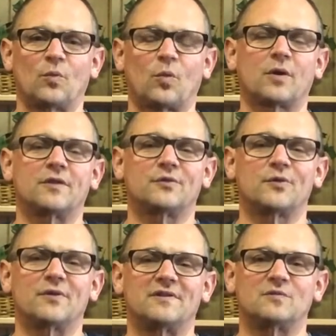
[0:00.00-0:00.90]
working
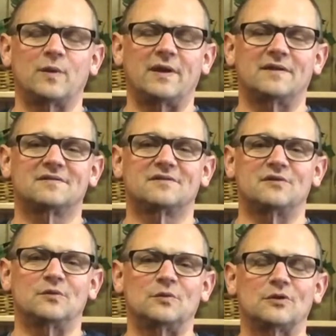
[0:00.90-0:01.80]
through these weeks
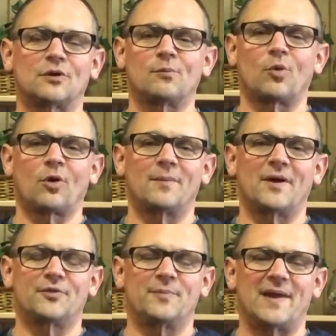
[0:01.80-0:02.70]
to learn more
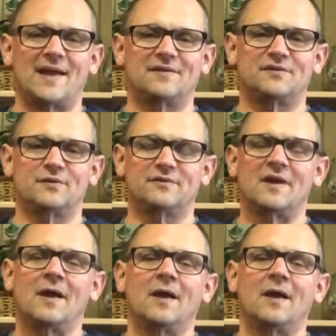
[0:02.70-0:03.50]
about the Beatitudes,